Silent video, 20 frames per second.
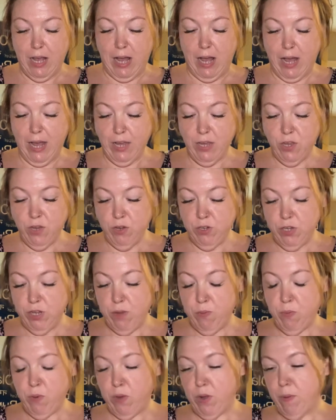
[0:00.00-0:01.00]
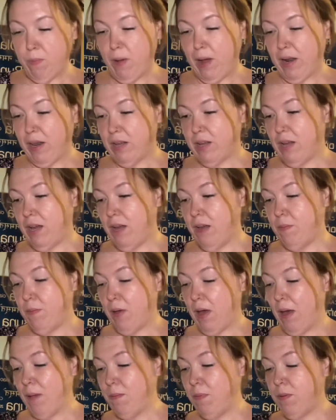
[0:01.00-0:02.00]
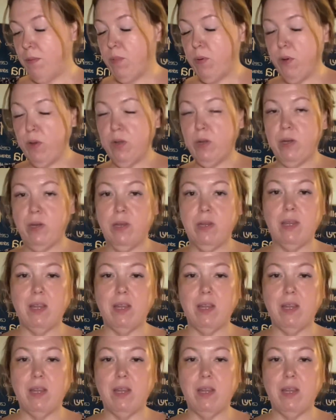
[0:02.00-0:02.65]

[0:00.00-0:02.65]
I usually put about a cup. I've been putting,